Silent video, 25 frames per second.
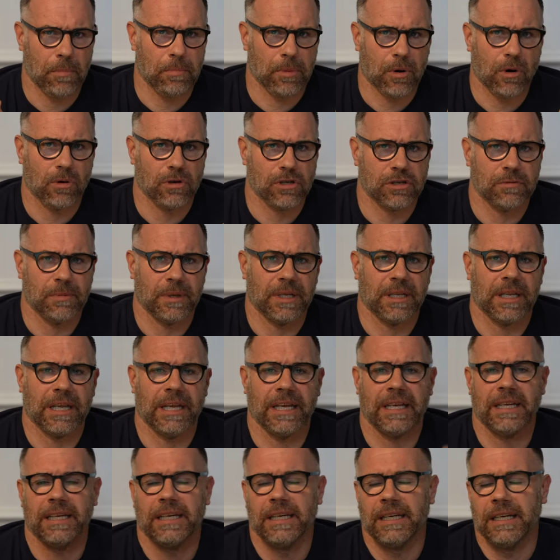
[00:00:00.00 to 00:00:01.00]

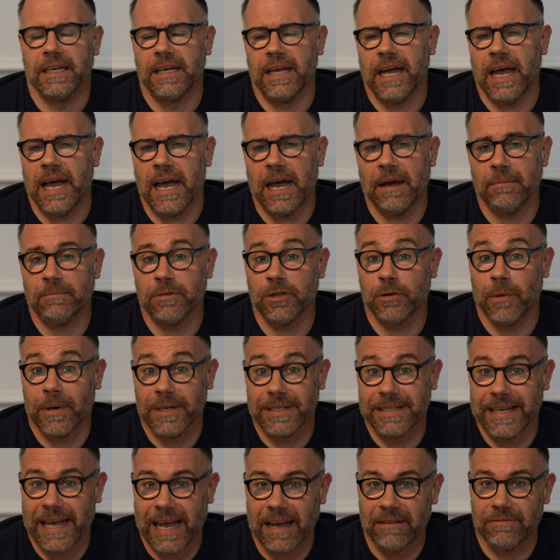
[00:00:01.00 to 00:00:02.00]
approximately to
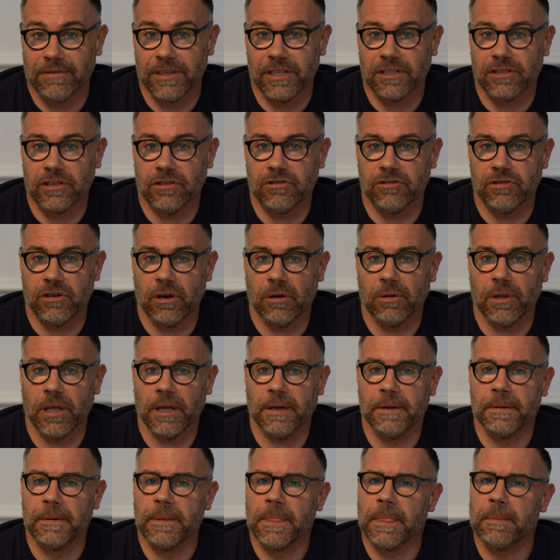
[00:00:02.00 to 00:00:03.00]
actually have this controller.
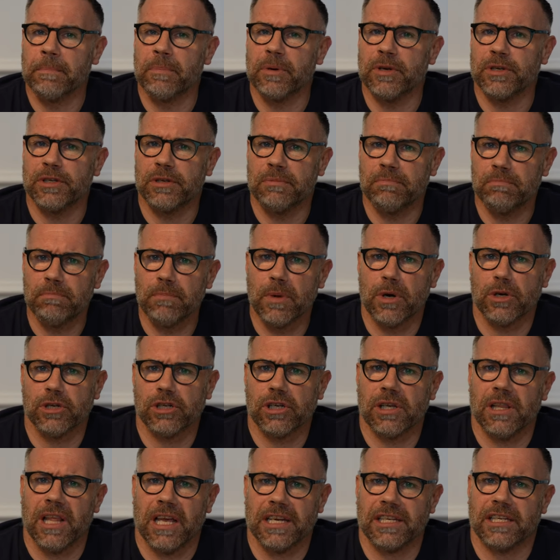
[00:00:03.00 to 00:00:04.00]
But it's a
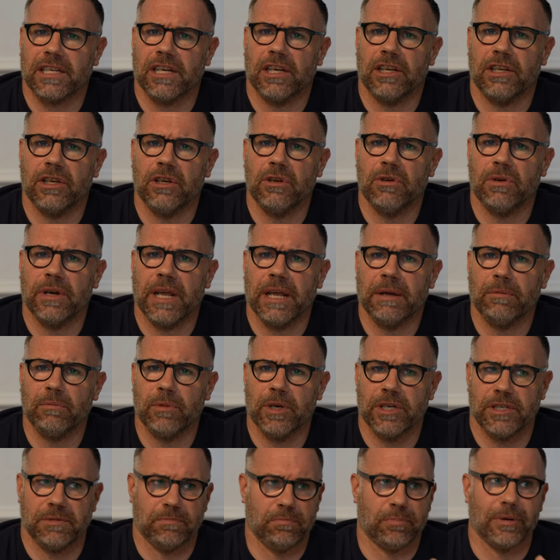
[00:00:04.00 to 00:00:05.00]
much classier unit,
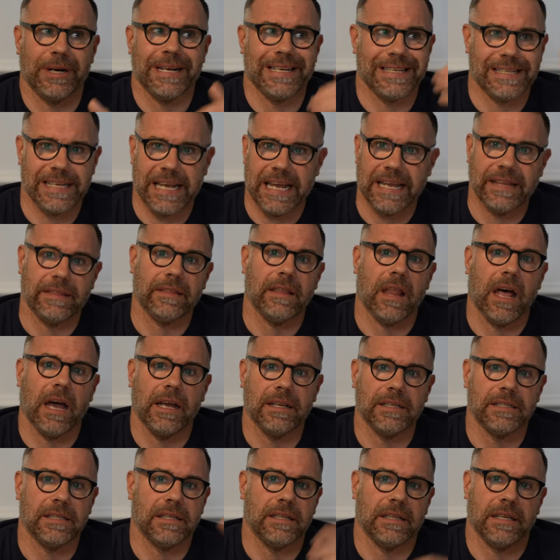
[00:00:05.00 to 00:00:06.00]
which brings it in
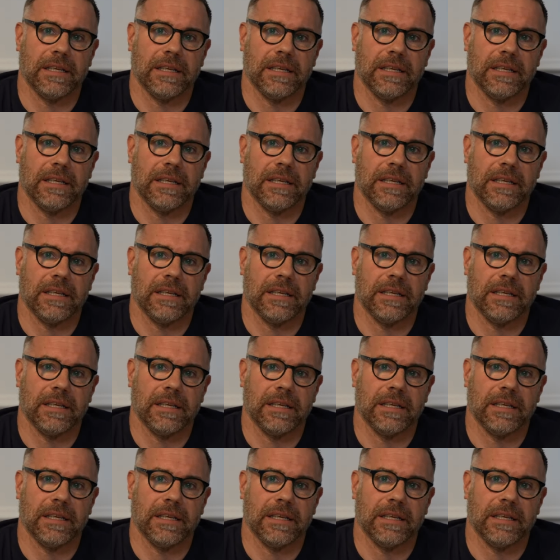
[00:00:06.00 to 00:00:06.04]
line to